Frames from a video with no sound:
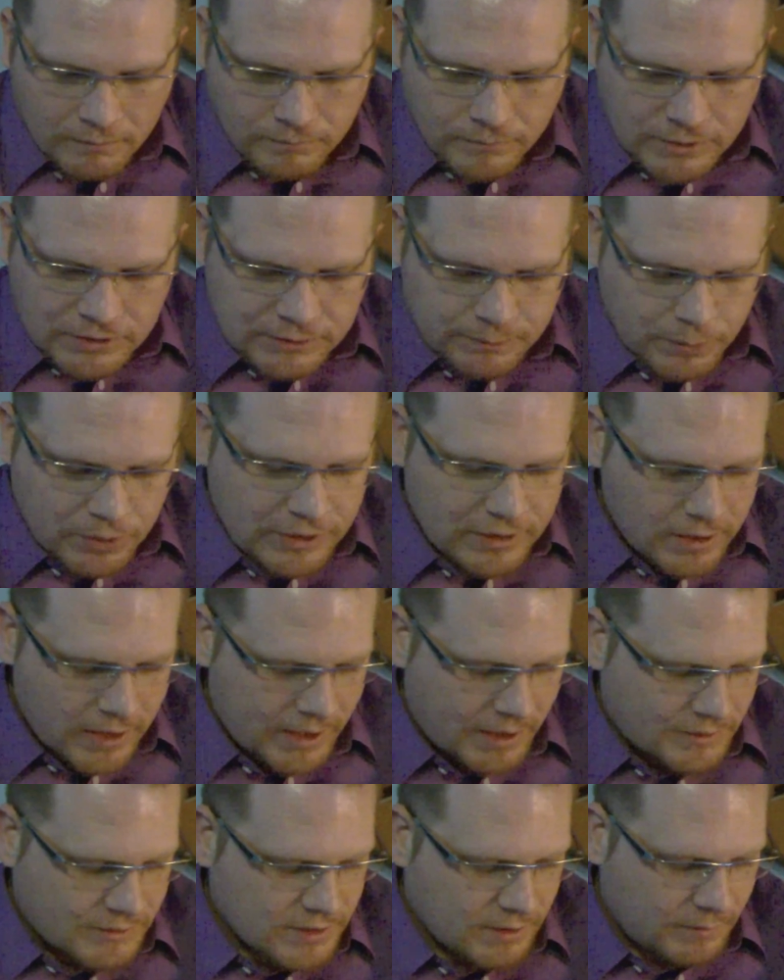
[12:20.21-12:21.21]
It's pretty
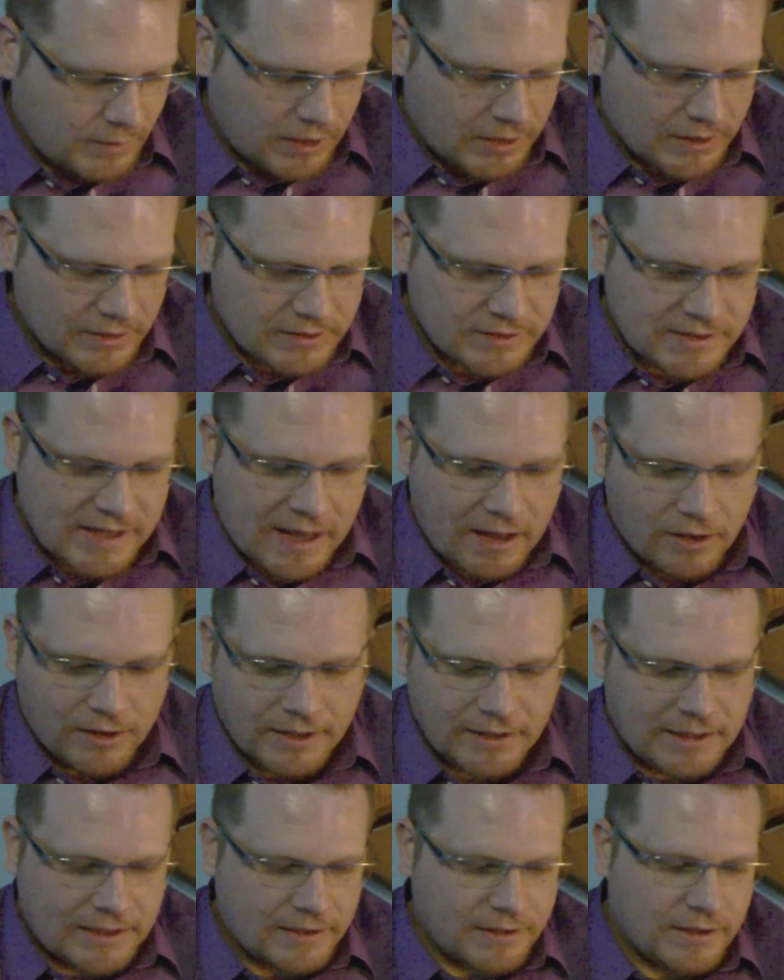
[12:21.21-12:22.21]
nice. I mean, it's
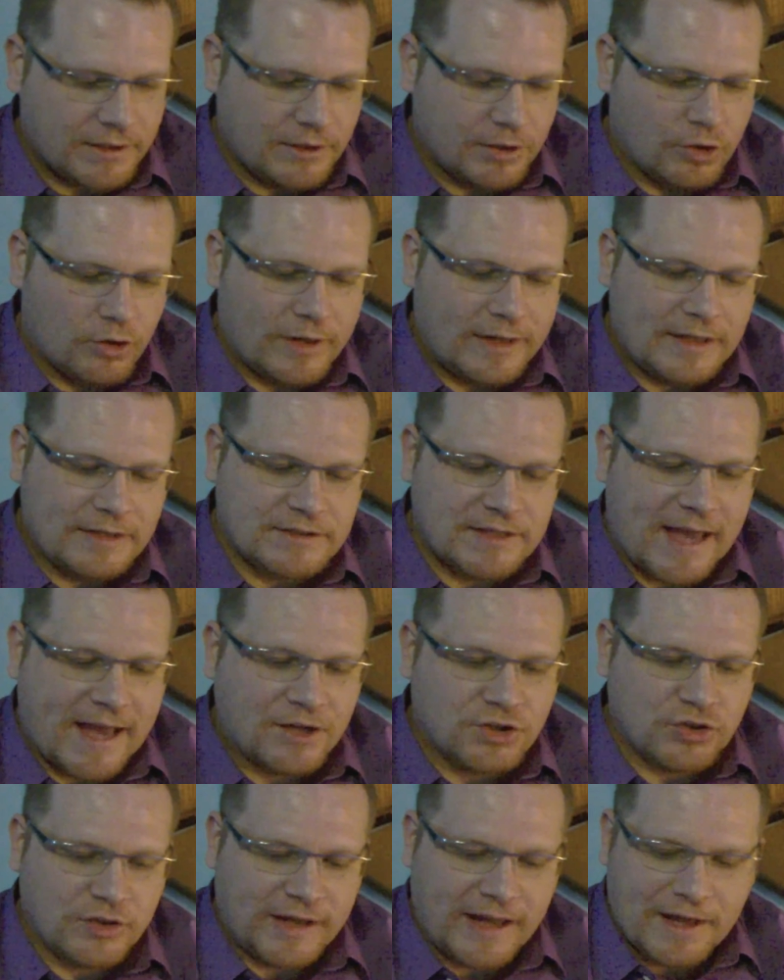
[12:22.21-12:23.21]
solid. It's
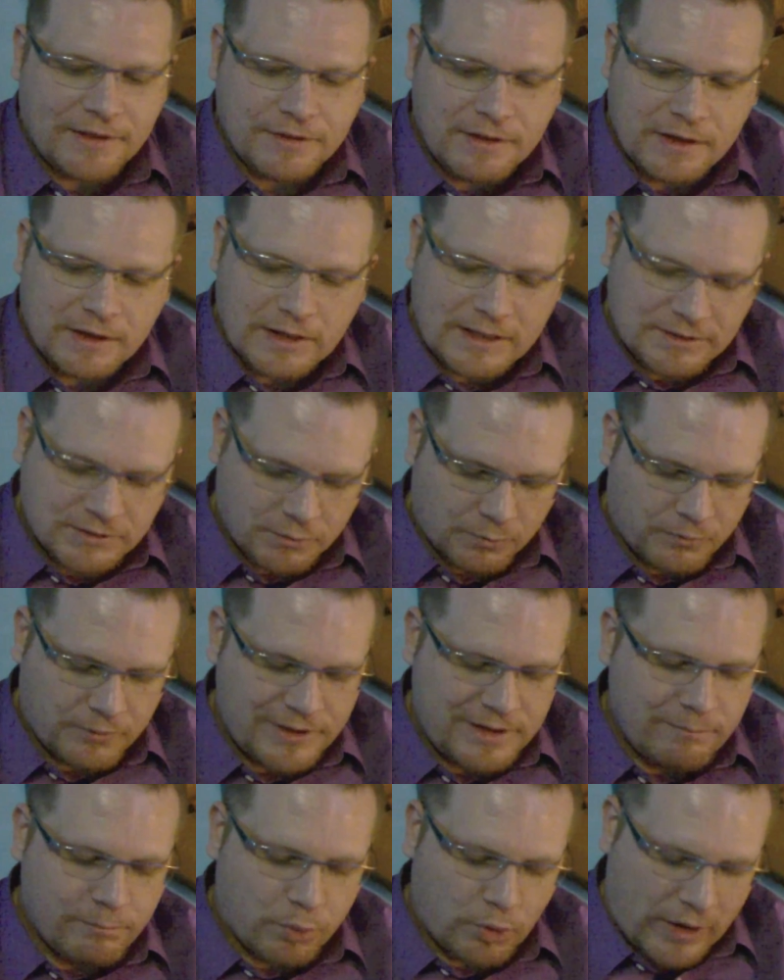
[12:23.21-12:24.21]
actually, I think it's
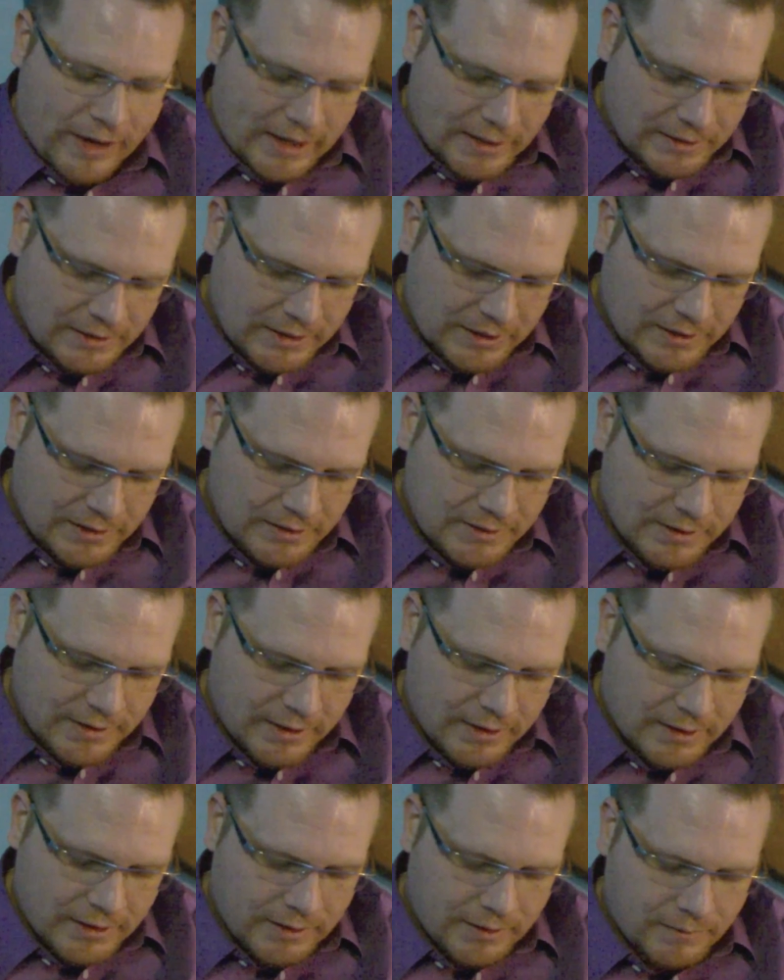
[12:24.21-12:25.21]
rebranded
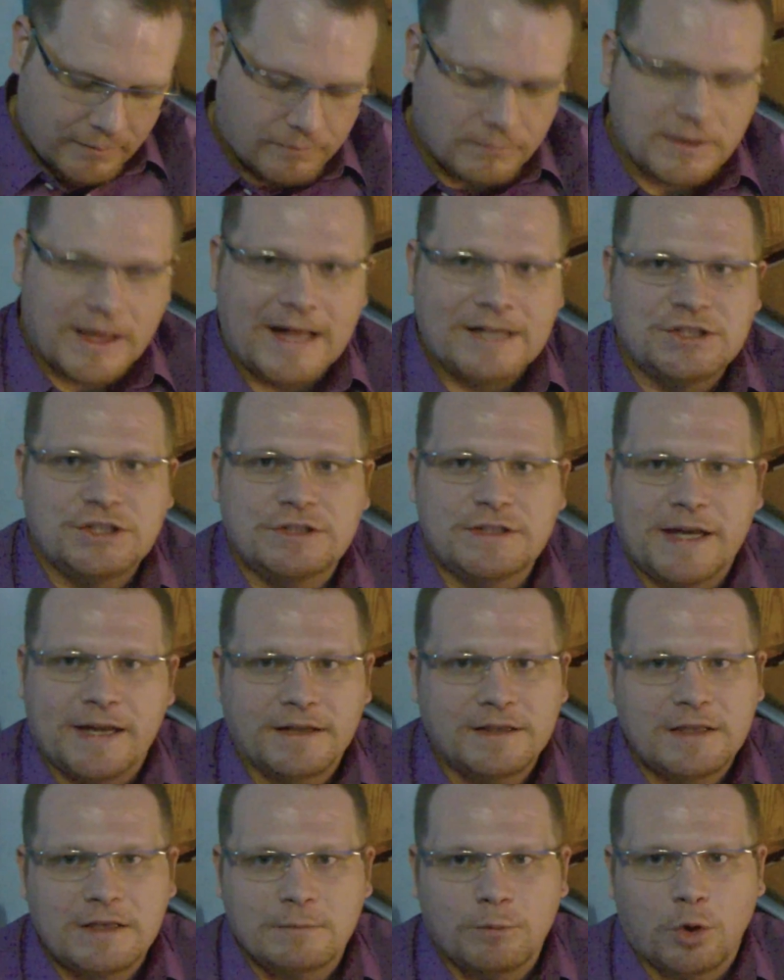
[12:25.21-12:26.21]

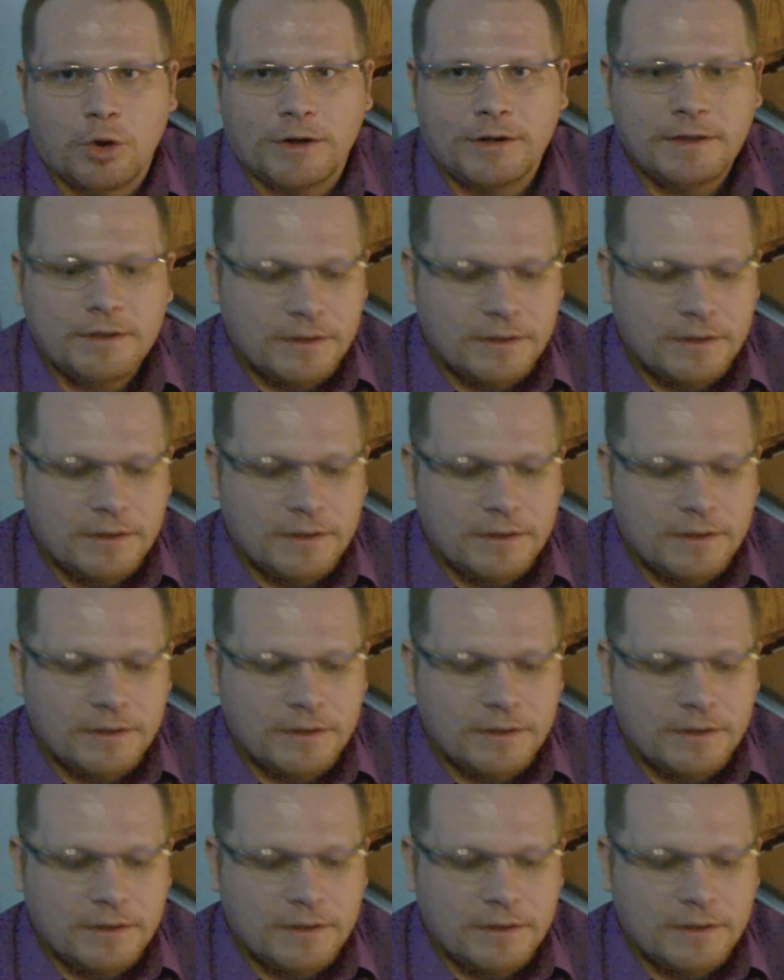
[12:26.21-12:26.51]
Logitech keyboard.